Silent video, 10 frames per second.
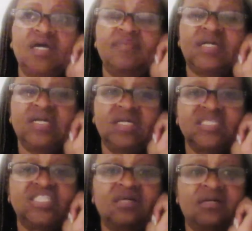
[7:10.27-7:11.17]

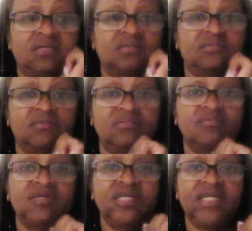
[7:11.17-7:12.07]
Because y'all,
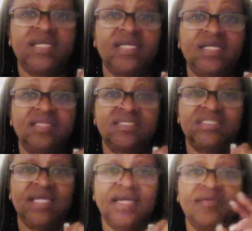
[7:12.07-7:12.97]
we're in the
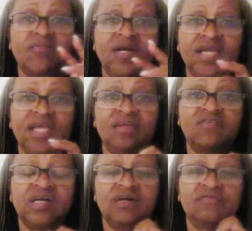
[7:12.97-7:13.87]
second wave
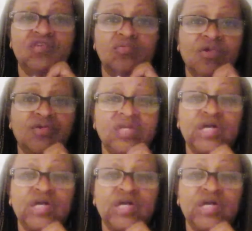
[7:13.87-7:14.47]
of Corona,